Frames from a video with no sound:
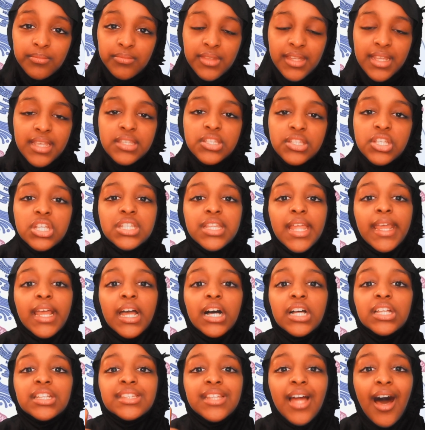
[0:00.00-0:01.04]
it's just like
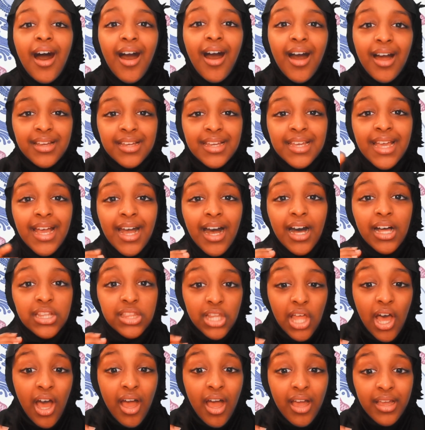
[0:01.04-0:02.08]
a lock. A
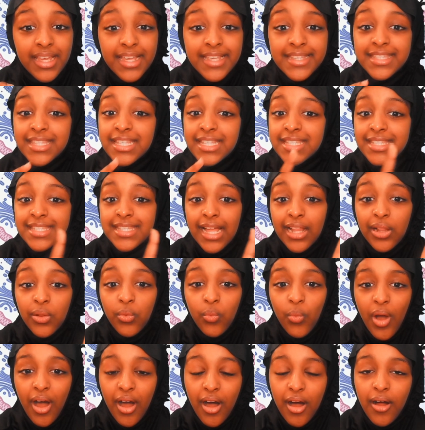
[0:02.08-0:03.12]
lock is the cell
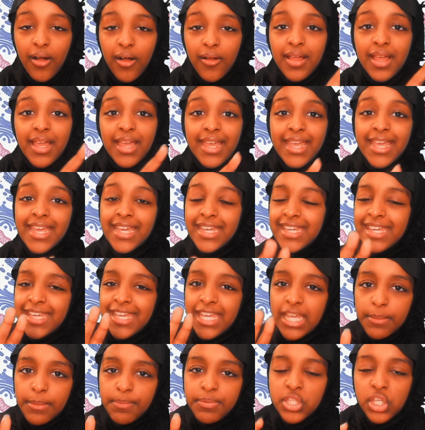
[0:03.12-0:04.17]
wall. It
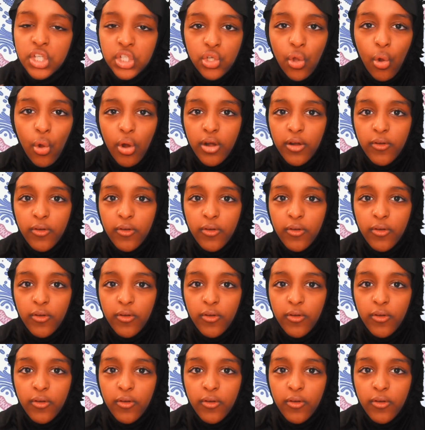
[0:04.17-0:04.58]
keeps the door